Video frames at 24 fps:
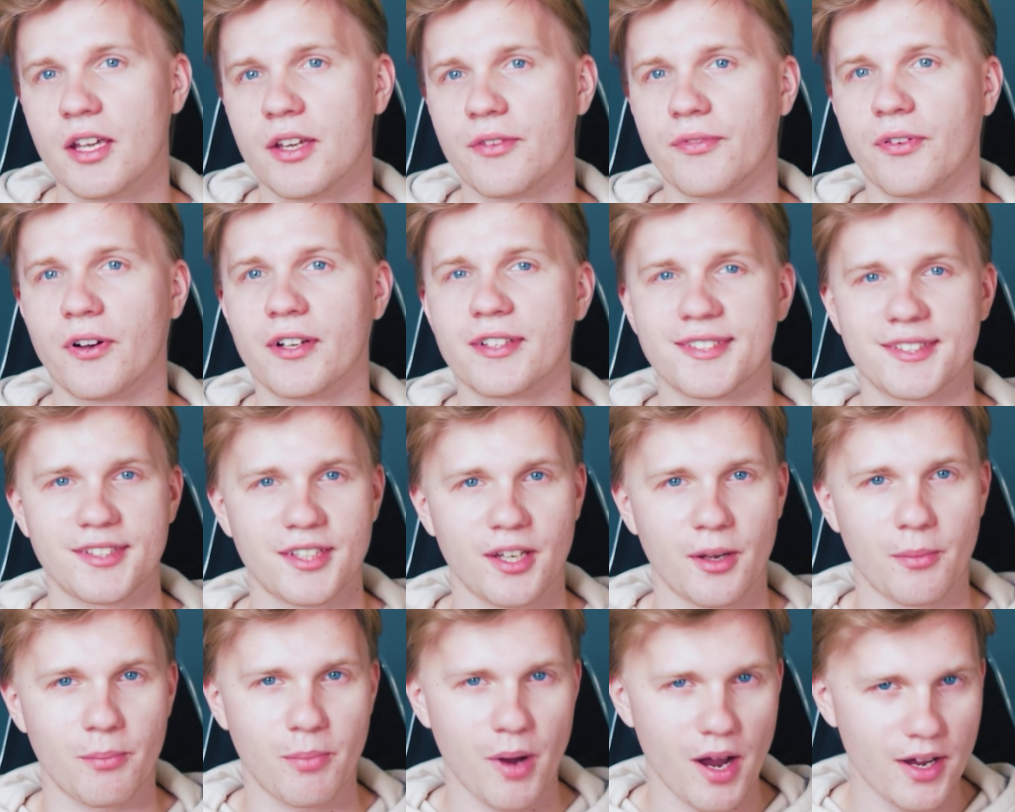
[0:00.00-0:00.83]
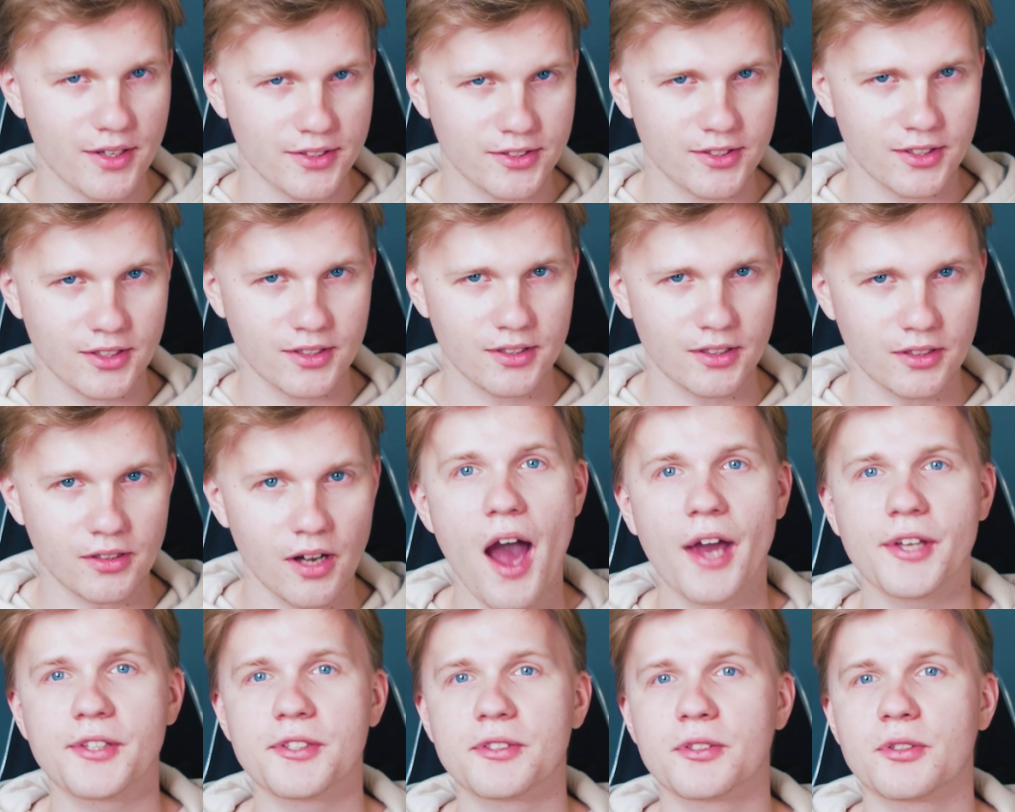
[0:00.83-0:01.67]
If I see a buy signal,
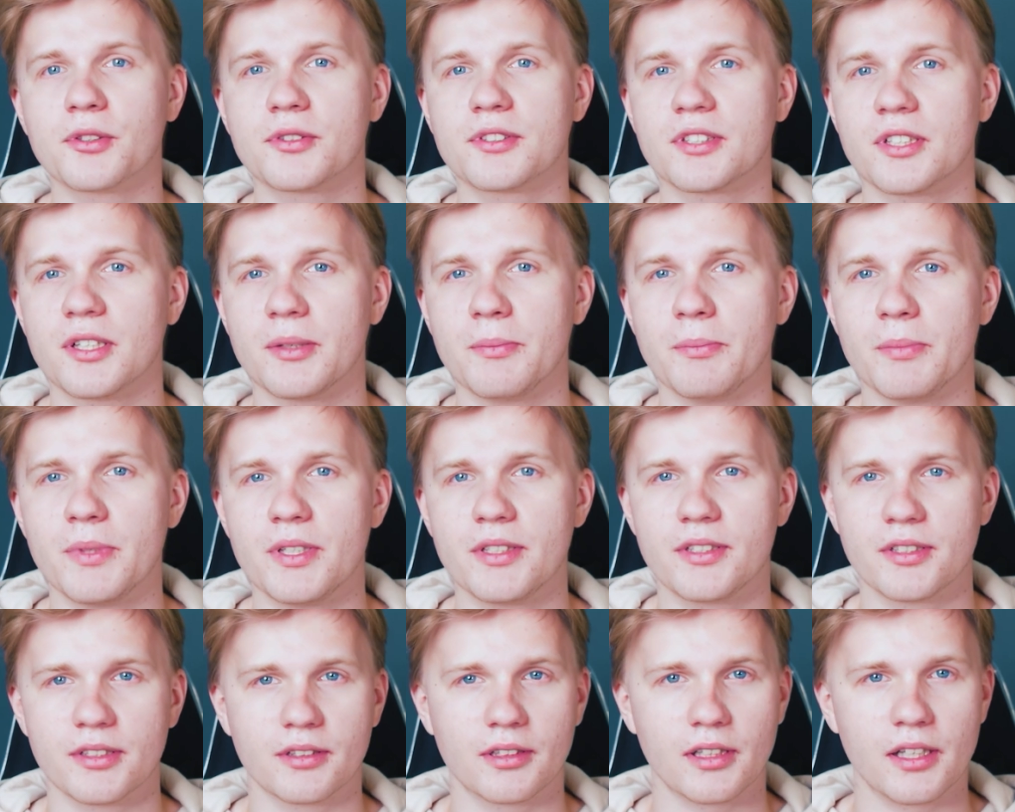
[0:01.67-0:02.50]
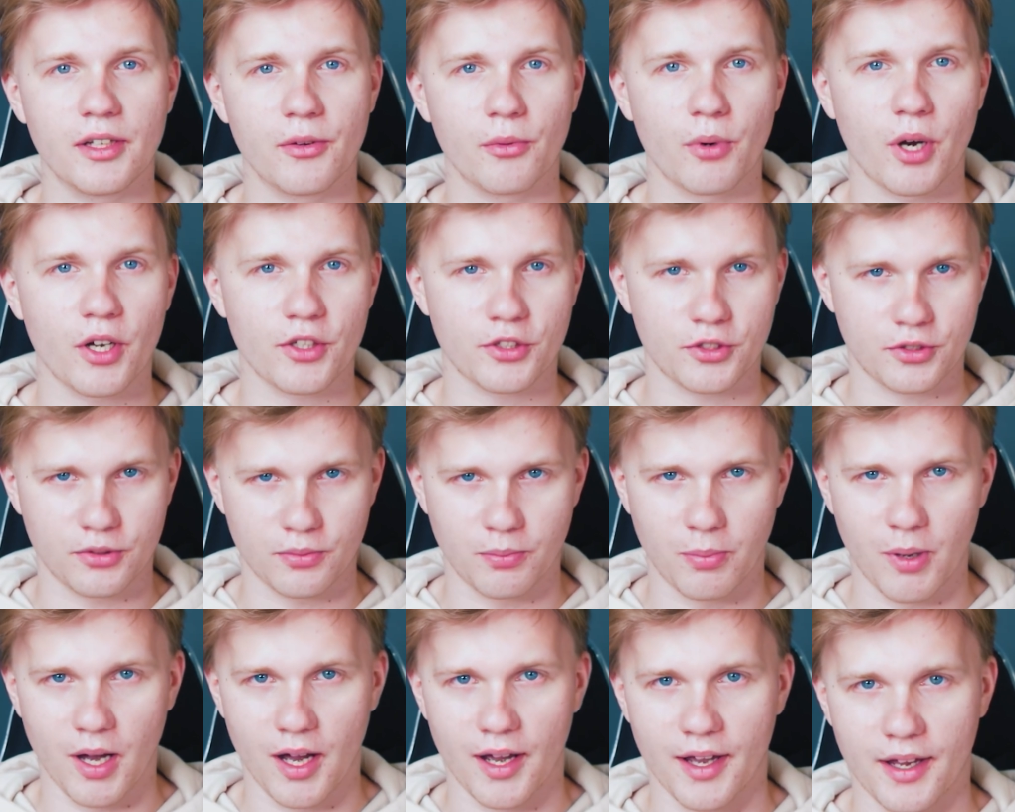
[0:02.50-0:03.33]
I do not immediately rush to
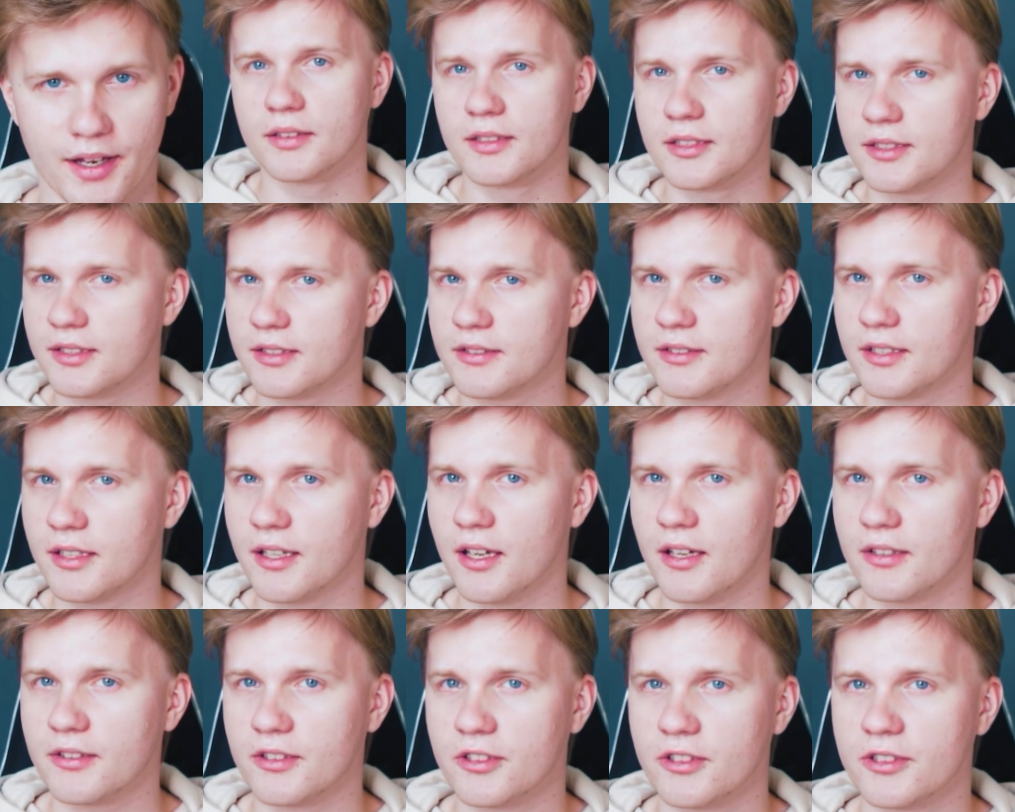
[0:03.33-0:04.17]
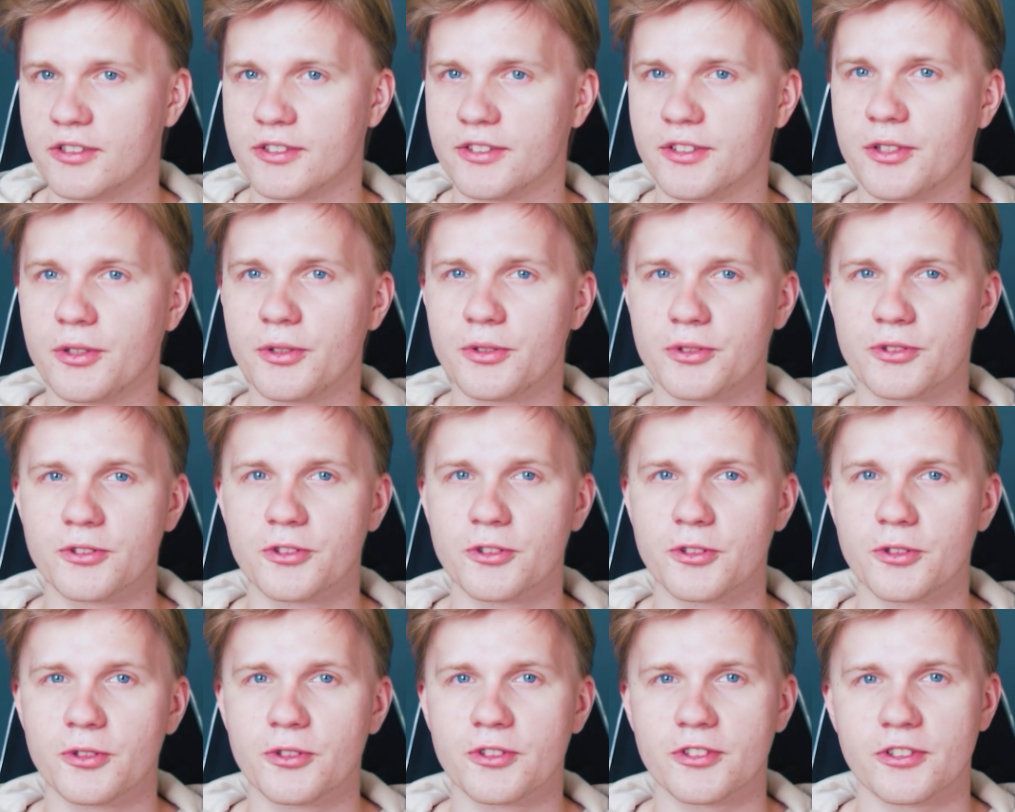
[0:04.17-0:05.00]
buy. This indicator is good to
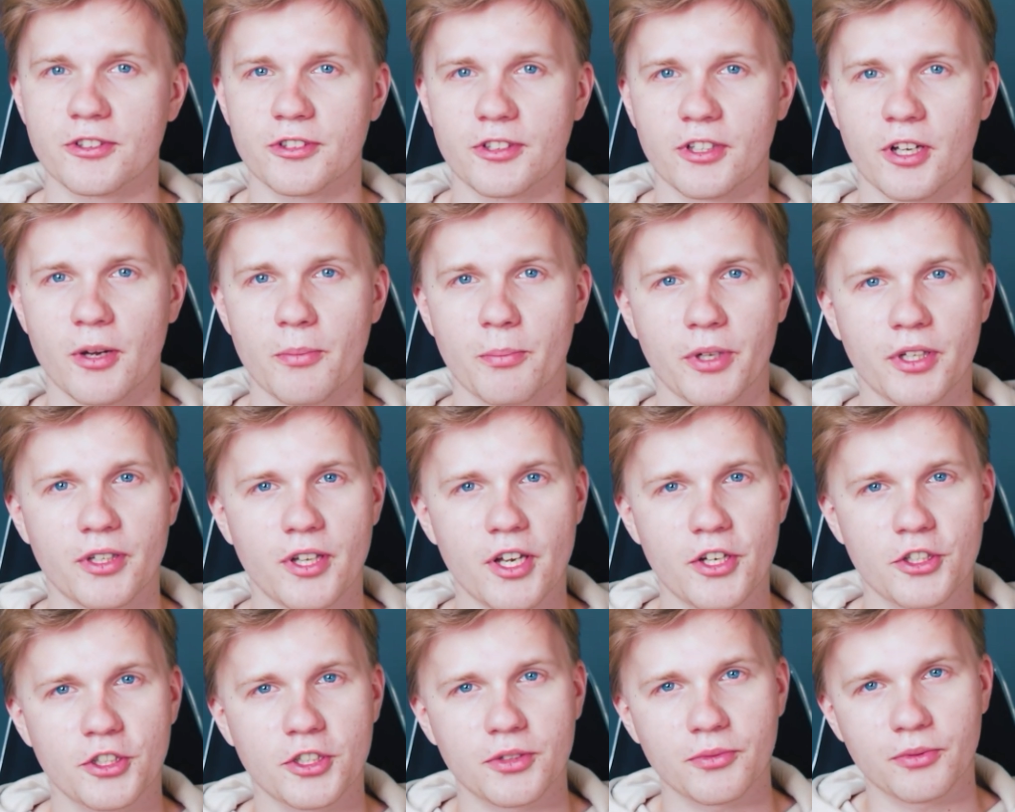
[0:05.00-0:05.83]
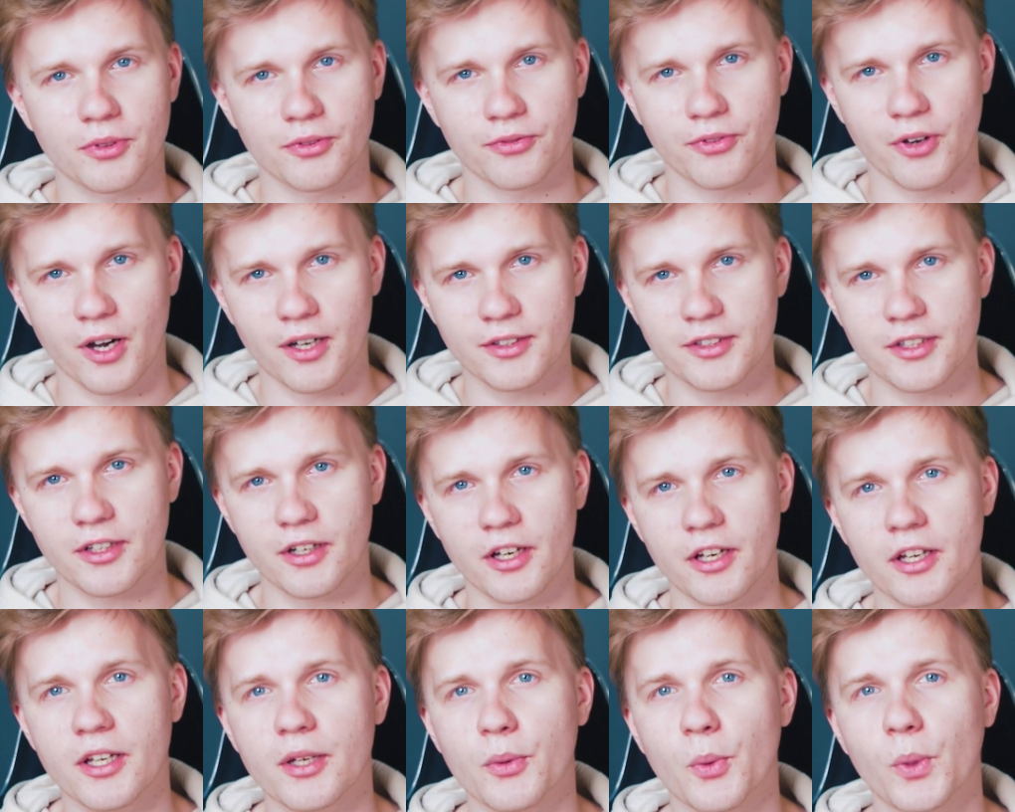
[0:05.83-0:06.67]
use in combination with other
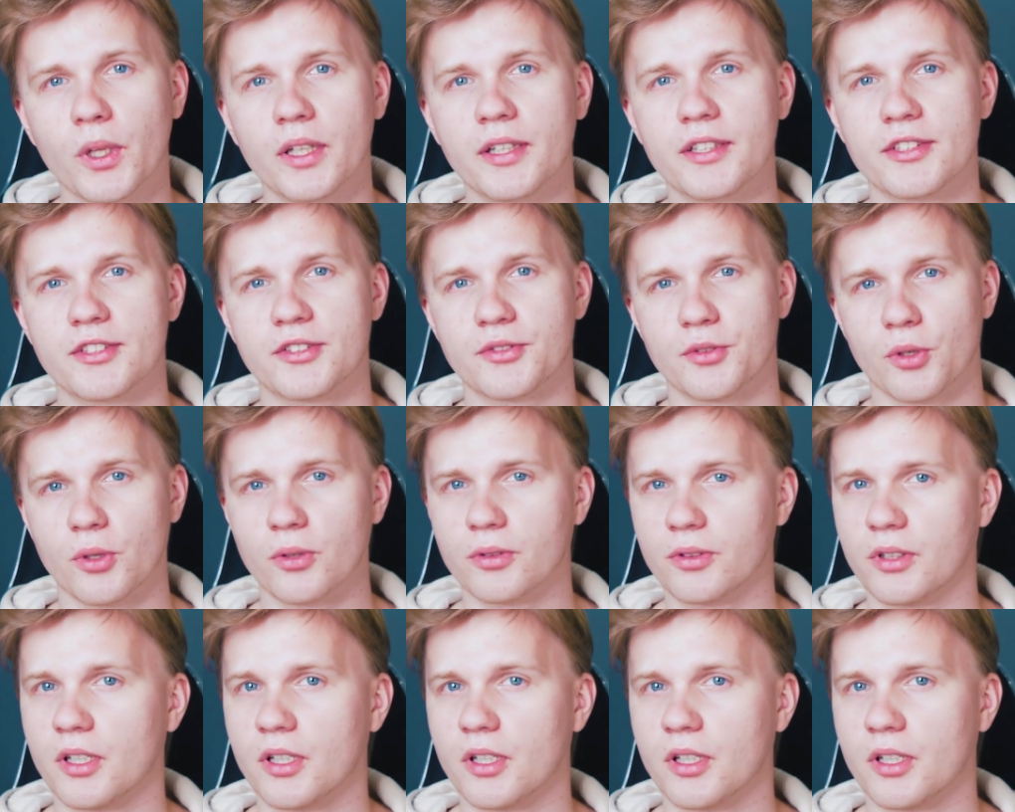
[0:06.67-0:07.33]
equally strong